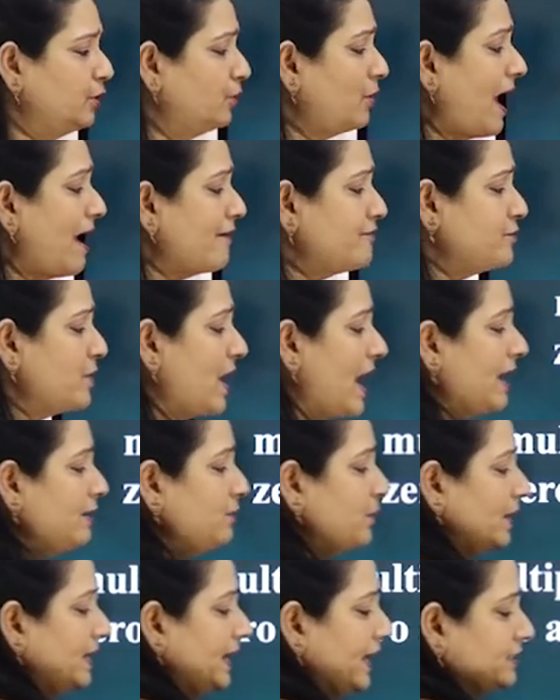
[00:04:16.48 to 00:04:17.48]
you have to
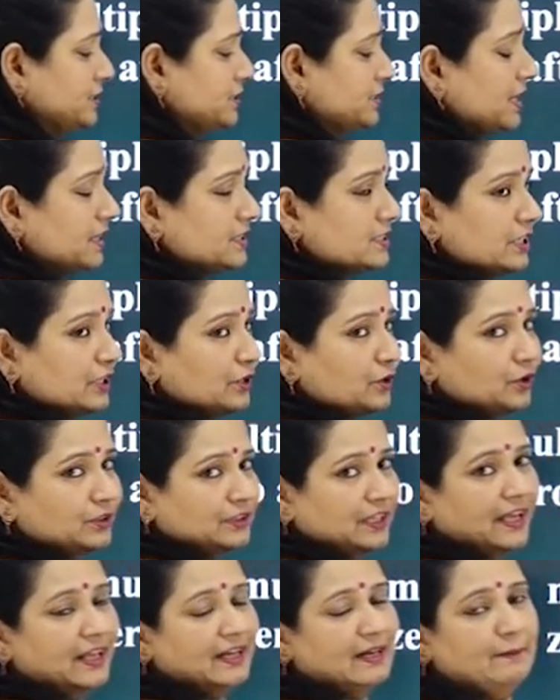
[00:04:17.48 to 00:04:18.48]
add one extra zero
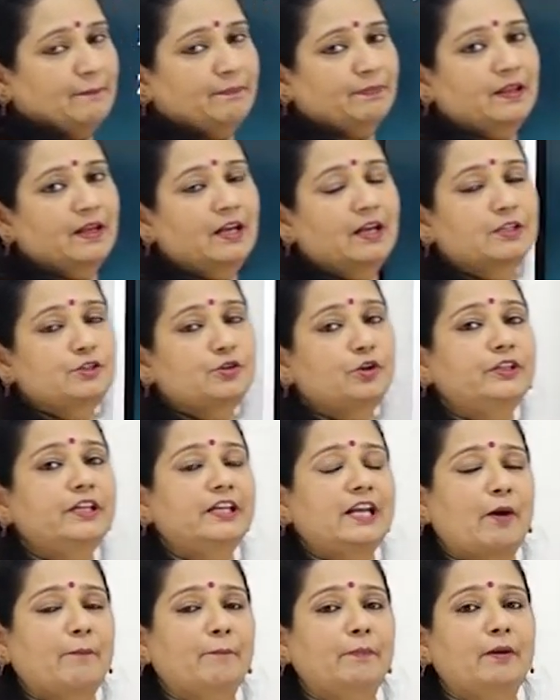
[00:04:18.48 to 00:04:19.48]
there. So,
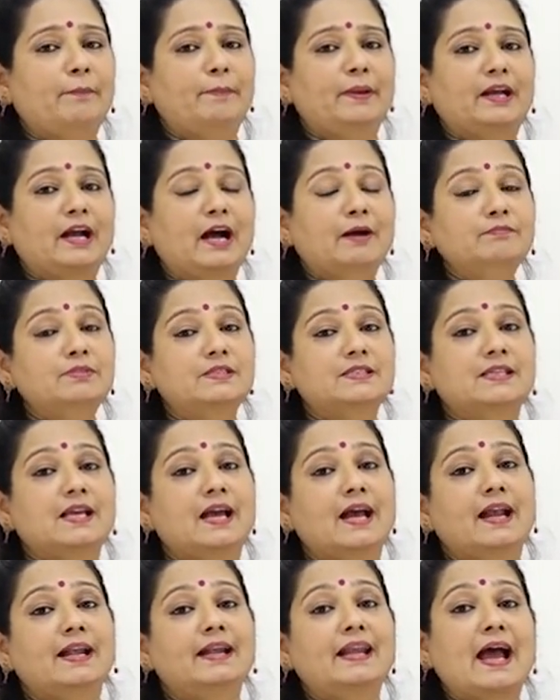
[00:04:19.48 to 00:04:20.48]
the number becomes
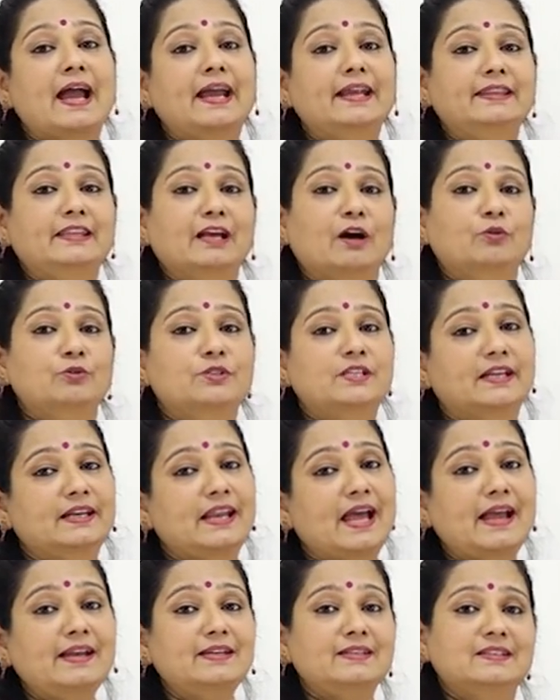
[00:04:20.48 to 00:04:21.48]

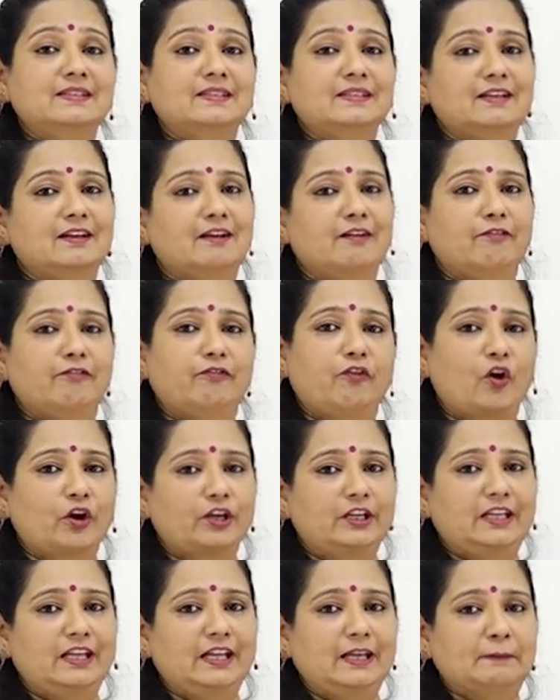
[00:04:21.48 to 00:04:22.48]

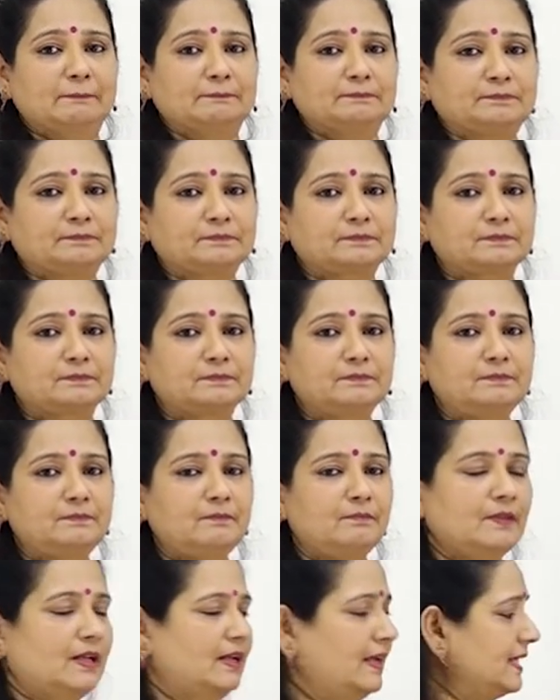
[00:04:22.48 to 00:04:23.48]
9040.
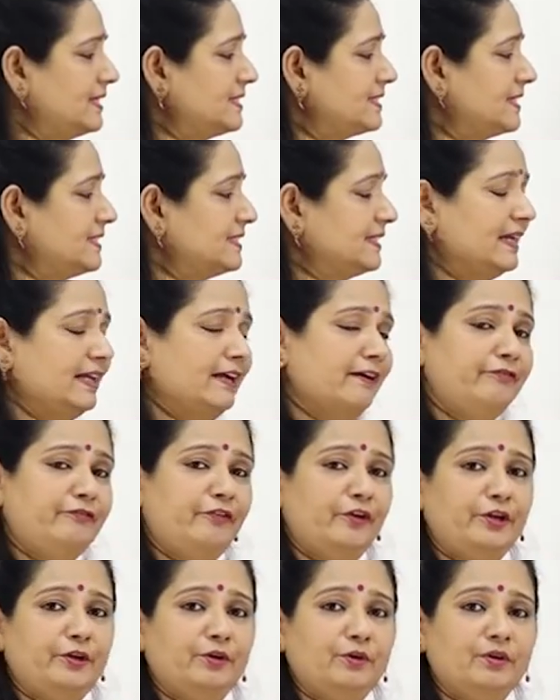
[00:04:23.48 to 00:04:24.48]
Is this clear
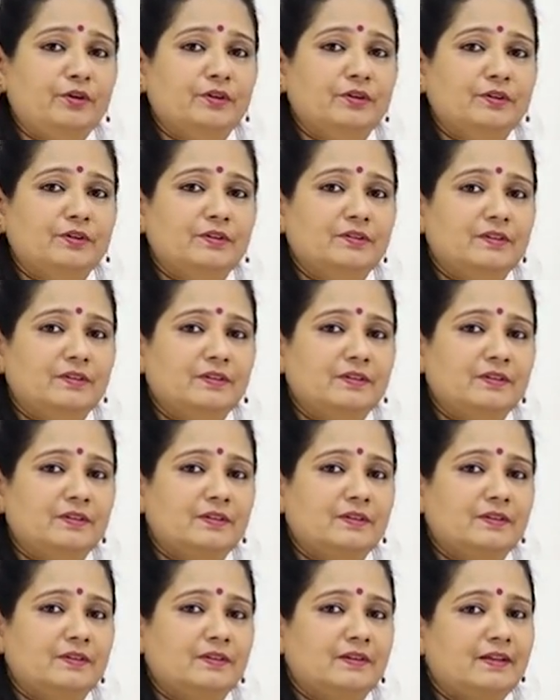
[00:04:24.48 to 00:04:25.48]
for you?
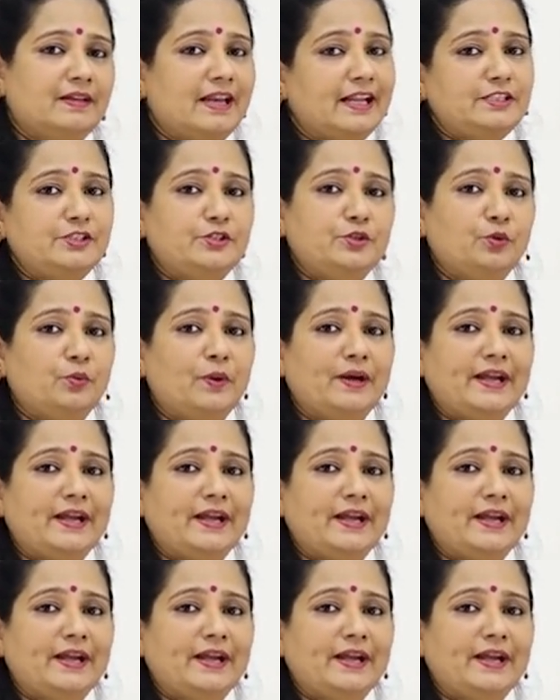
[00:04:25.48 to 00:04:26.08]
Let's do